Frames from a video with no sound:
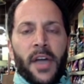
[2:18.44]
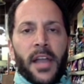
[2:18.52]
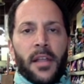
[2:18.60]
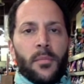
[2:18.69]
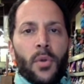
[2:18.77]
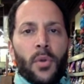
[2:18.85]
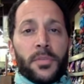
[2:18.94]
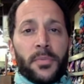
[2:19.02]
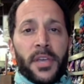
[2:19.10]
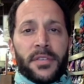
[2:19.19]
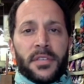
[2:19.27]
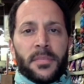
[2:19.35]
at most
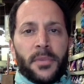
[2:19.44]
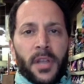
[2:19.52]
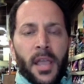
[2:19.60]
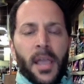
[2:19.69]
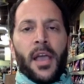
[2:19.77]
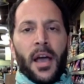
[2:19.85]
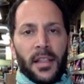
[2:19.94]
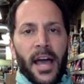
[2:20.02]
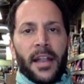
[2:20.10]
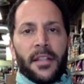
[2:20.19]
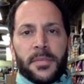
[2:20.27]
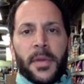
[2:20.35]
places, but a lot
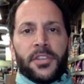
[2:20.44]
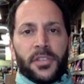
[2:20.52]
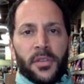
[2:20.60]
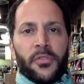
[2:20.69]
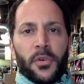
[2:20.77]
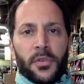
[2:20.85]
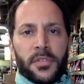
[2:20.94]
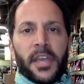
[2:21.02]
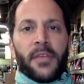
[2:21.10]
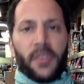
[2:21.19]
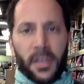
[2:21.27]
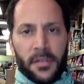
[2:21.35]
of the specialty foods
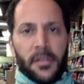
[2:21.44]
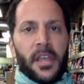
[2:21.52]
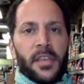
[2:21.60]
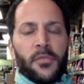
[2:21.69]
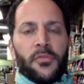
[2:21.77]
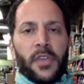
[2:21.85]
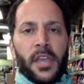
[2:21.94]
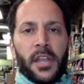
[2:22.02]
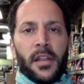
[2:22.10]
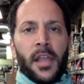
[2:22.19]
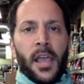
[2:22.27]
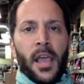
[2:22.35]
like Victor that you feed
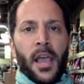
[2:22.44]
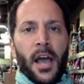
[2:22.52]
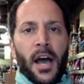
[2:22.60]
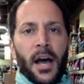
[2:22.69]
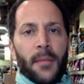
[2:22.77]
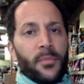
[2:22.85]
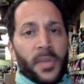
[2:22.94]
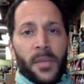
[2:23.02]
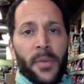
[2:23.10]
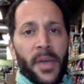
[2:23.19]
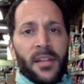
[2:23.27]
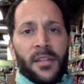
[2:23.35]
and um,
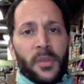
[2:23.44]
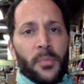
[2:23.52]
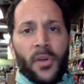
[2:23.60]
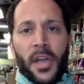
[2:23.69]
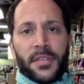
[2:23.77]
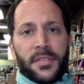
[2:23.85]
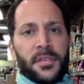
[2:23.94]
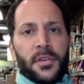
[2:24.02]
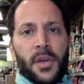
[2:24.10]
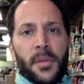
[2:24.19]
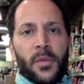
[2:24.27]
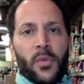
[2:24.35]
competitively priced too.
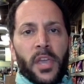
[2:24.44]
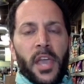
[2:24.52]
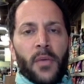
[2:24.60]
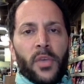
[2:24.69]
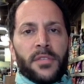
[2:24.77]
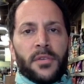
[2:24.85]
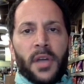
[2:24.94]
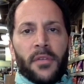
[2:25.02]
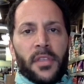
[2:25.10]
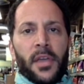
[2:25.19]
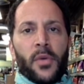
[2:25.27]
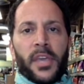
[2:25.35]
I mean, we and we do
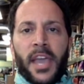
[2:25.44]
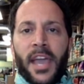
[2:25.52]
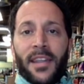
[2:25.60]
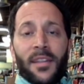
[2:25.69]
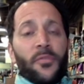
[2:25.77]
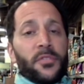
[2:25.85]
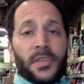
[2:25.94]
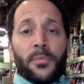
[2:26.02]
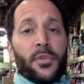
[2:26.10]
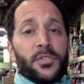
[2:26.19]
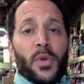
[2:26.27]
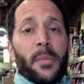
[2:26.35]
everything that we can, and if for some
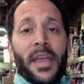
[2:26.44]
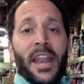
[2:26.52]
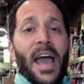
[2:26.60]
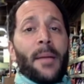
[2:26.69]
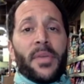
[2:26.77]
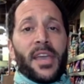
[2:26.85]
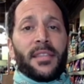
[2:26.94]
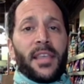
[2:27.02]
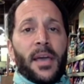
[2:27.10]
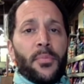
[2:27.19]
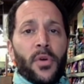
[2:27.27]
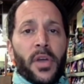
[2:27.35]
reason we may not be at
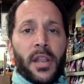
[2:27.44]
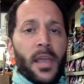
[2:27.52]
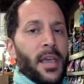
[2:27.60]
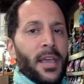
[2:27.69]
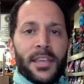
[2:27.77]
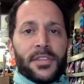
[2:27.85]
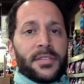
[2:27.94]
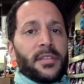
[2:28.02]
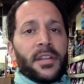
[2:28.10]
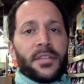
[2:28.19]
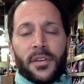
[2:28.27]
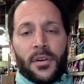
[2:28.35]
that point you just
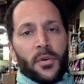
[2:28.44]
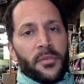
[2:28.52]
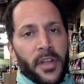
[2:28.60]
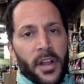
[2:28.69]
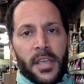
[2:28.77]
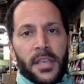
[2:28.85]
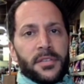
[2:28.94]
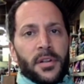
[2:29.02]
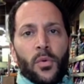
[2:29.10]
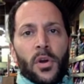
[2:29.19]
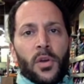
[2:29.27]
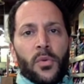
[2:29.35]
let us know. We're very easy to
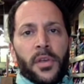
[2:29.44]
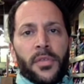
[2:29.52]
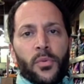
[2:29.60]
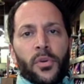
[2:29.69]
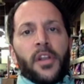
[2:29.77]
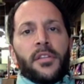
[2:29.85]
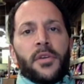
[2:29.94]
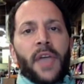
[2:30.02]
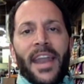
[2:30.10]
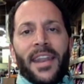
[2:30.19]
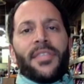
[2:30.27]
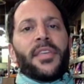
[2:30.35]
work with. We're going to do
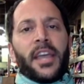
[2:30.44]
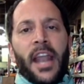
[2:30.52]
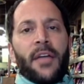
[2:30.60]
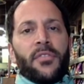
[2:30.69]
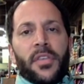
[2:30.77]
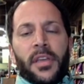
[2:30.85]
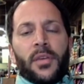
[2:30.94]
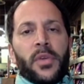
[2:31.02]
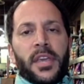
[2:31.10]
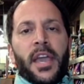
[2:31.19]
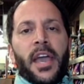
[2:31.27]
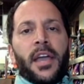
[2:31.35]
anything and everything we
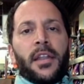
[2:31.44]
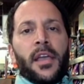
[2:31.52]
can